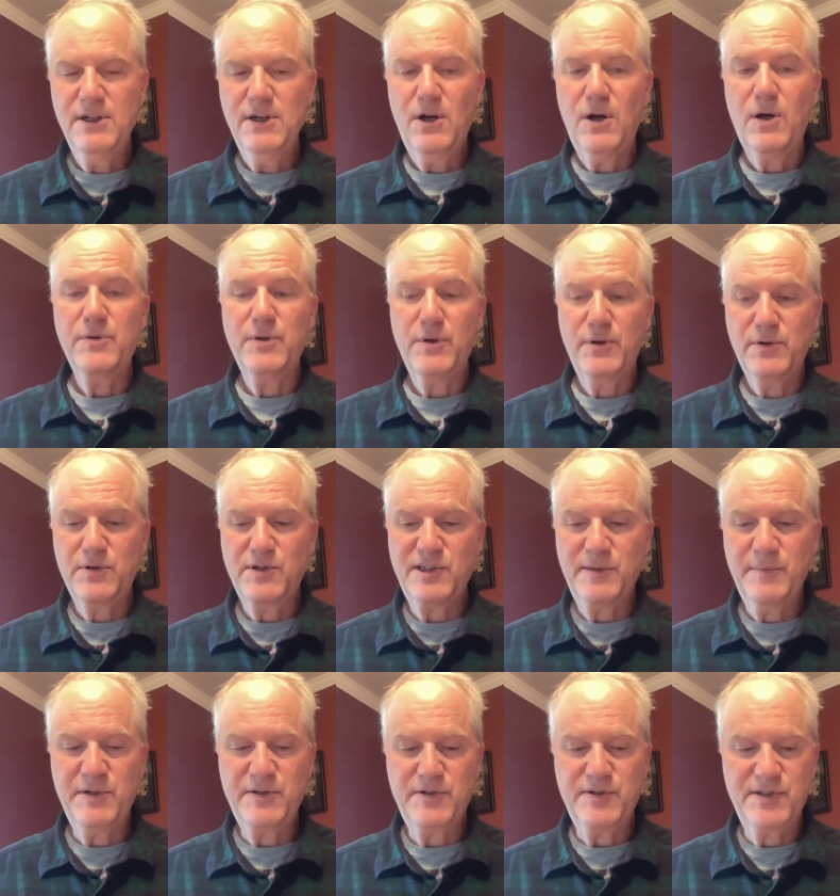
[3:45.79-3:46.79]
Although there's
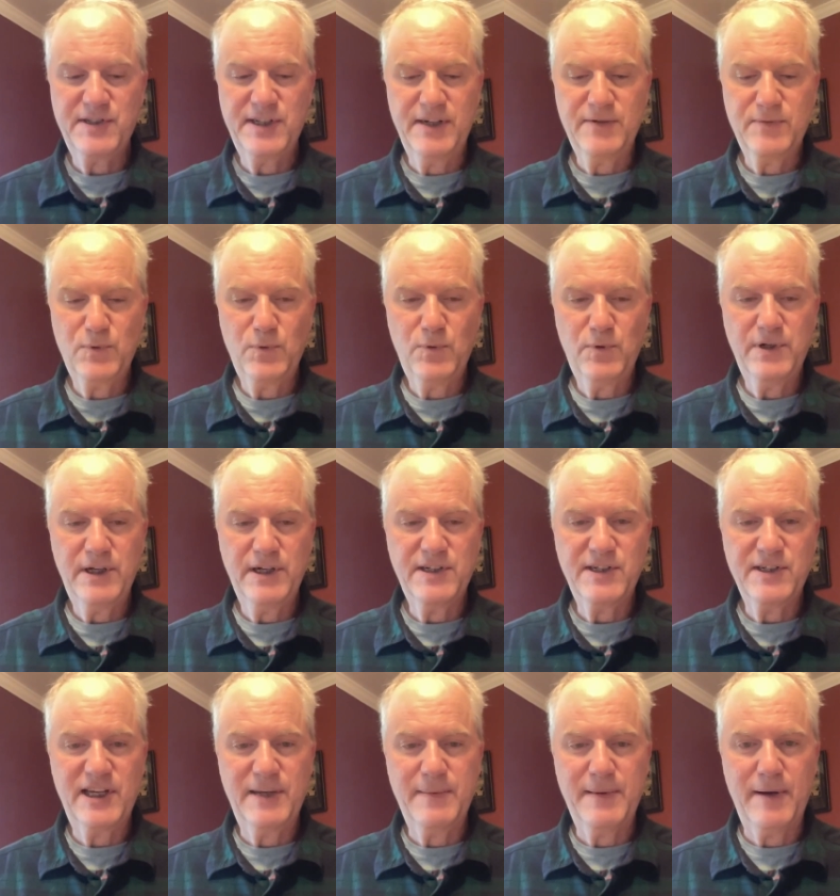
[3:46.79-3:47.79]
some interesting ruling that
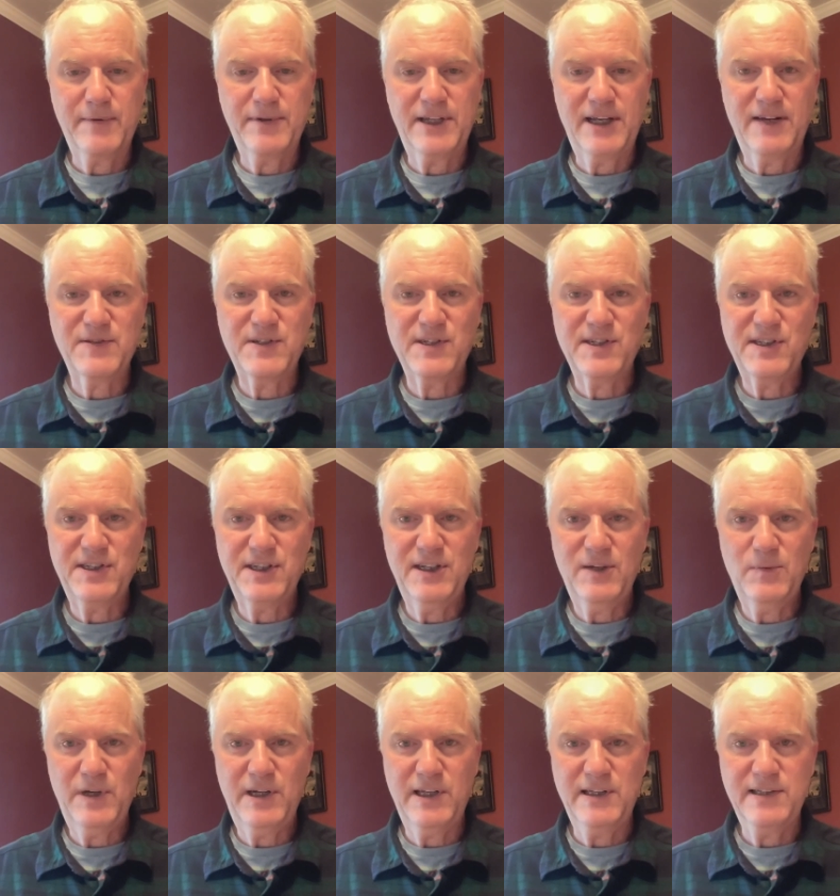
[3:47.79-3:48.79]
just came out with the
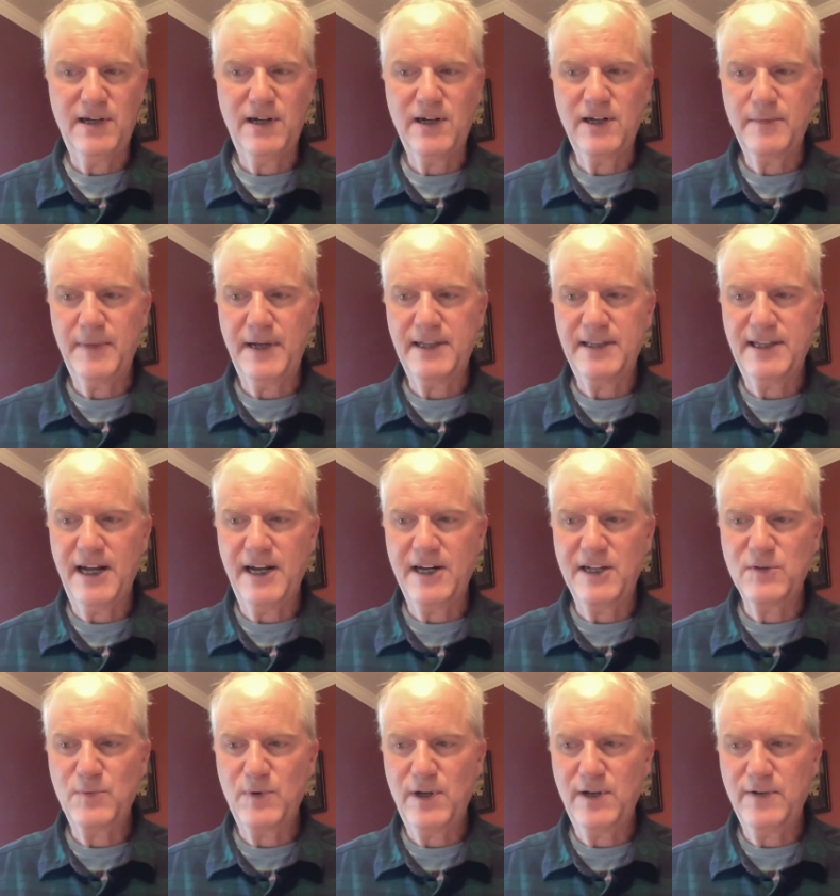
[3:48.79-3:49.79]
FCC. We can talk about that
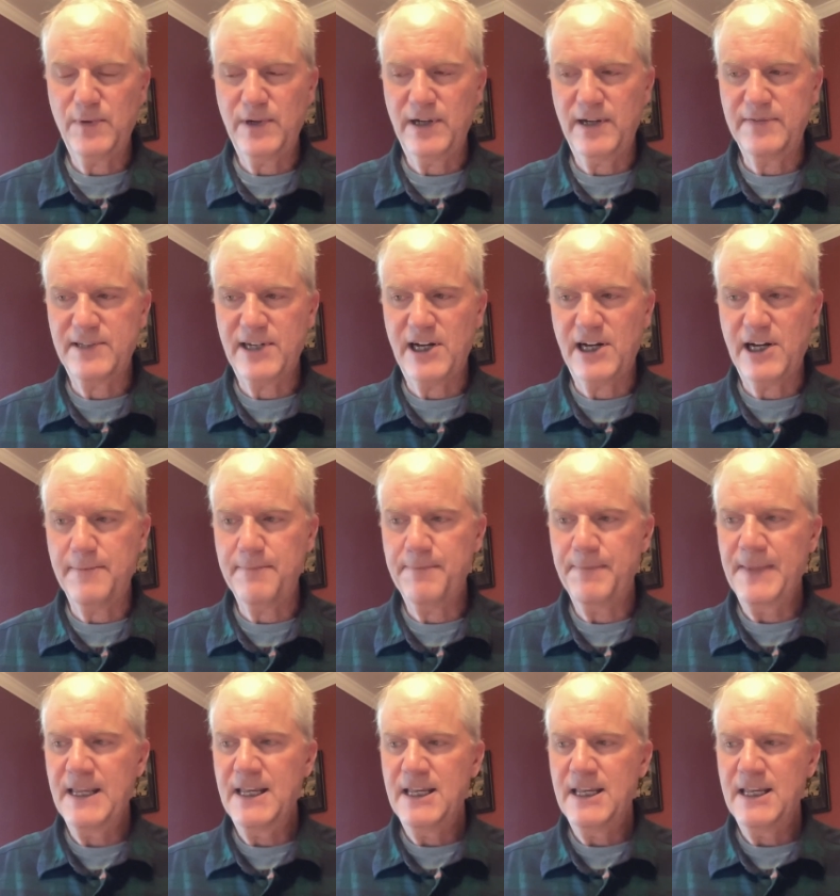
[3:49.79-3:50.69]
as well if we have time.